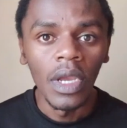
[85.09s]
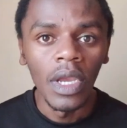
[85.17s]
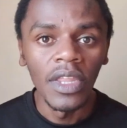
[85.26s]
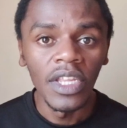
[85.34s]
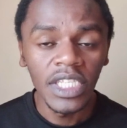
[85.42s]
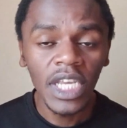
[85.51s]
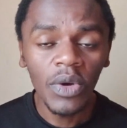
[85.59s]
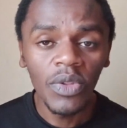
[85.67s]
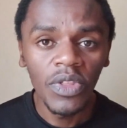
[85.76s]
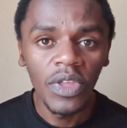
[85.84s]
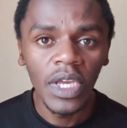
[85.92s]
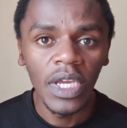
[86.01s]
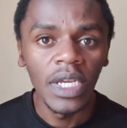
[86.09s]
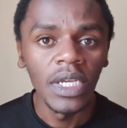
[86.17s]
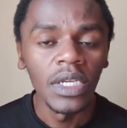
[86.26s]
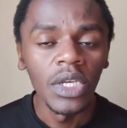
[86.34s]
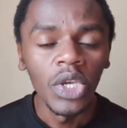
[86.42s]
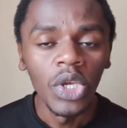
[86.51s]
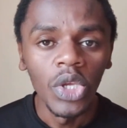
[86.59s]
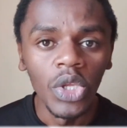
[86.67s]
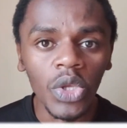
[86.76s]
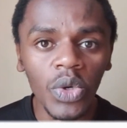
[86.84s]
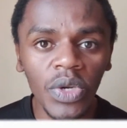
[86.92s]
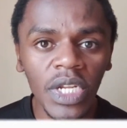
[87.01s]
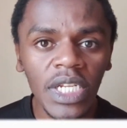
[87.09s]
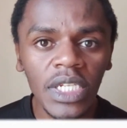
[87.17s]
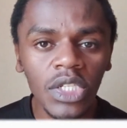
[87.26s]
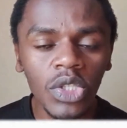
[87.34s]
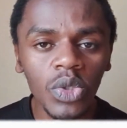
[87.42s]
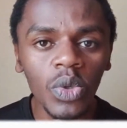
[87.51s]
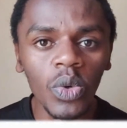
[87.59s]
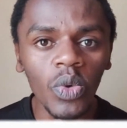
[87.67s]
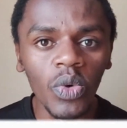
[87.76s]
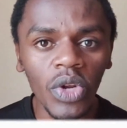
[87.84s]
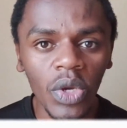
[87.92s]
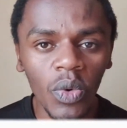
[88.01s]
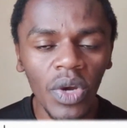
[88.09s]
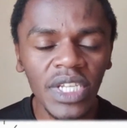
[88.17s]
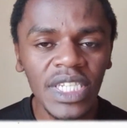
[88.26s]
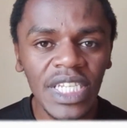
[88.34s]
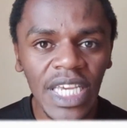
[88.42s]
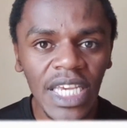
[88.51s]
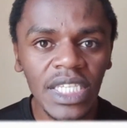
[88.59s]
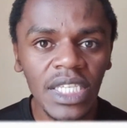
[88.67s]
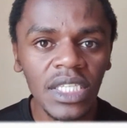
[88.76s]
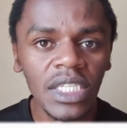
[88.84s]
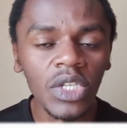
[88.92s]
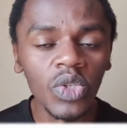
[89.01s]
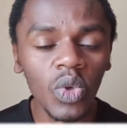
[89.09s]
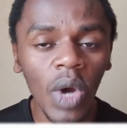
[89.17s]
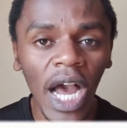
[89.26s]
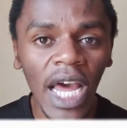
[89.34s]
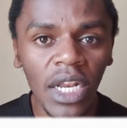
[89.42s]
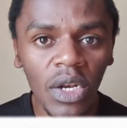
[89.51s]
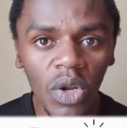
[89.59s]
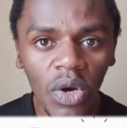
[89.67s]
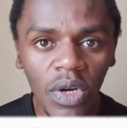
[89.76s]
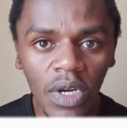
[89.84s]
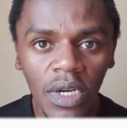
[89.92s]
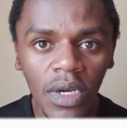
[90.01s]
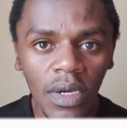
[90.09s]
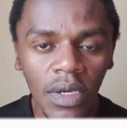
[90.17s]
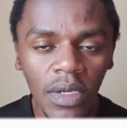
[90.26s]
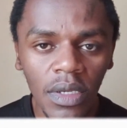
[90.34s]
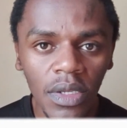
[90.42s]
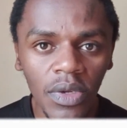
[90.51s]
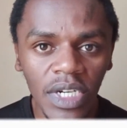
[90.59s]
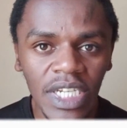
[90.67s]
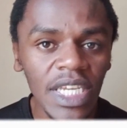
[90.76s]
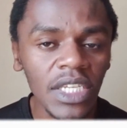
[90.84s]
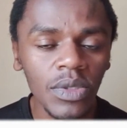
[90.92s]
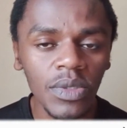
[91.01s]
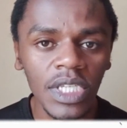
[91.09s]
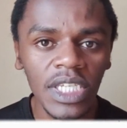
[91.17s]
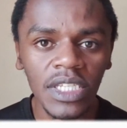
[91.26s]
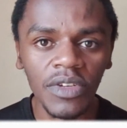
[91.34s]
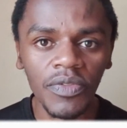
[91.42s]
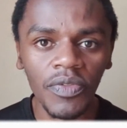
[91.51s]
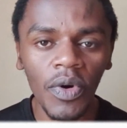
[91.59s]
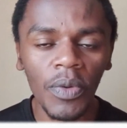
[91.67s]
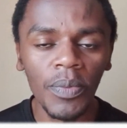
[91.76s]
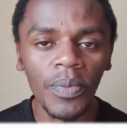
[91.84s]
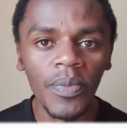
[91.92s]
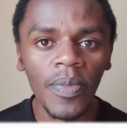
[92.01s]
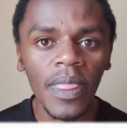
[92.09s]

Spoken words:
And the second thing, you need to request KCC to unlock your DS260 form